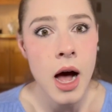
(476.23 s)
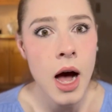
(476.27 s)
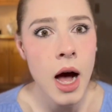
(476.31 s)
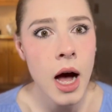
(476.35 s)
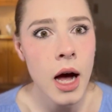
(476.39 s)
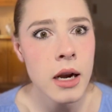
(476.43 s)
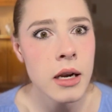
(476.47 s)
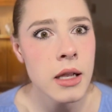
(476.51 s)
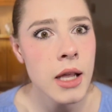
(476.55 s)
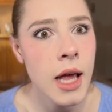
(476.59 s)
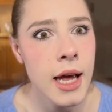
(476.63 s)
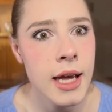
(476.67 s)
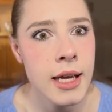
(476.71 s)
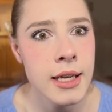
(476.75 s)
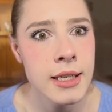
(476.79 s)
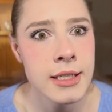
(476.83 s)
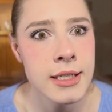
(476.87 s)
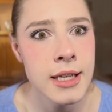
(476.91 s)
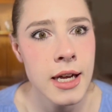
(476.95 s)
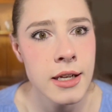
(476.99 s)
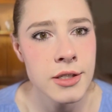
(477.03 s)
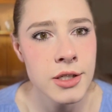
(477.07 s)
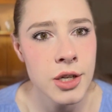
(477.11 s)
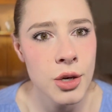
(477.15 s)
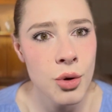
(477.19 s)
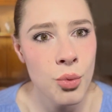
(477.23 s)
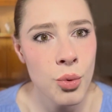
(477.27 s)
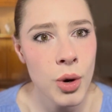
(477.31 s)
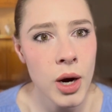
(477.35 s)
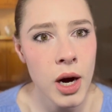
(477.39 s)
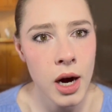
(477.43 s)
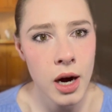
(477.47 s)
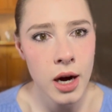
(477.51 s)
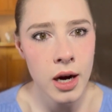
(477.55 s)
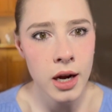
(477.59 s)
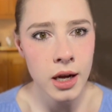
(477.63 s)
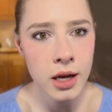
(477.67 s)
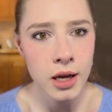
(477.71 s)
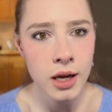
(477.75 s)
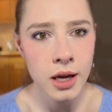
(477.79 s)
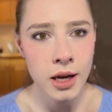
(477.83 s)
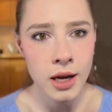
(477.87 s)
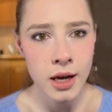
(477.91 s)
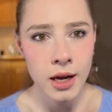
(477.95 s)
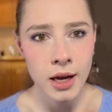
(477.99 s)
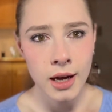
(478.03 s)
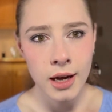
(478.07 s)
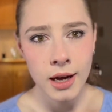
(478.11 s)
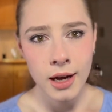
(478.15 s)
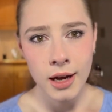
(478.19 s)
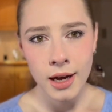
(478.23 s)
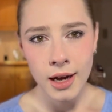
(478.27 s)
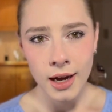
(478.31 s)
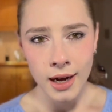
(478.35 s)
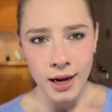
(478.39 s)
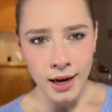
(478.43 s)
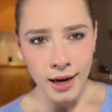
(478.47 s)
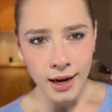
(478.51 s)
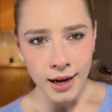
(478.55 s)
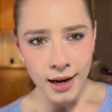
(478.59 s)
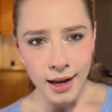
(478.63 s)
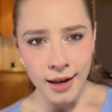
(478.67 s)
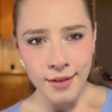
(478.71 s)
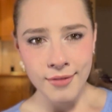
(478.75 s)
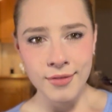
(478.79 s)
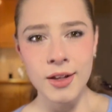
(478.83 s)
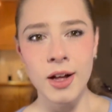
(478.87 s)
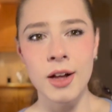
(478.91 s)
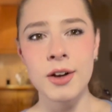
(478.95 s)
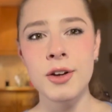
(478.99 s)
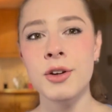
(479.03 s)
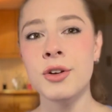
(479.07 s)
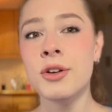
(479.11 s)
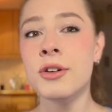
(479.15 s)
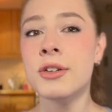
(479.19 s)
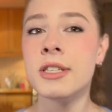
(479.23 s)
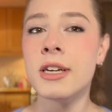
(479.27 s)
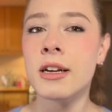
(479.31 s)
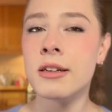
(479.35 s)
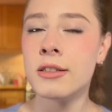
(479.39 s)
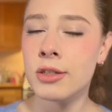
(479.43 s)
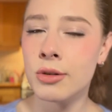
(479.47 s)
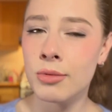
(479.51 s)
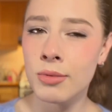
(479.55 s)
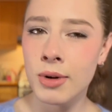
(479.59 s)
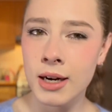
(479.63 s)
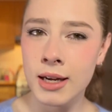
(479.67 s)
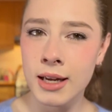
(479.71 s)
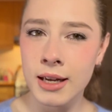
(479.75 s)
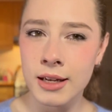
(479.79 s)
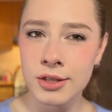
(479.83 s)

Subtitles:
Unlike Delta Work, if y'all know who Delta Work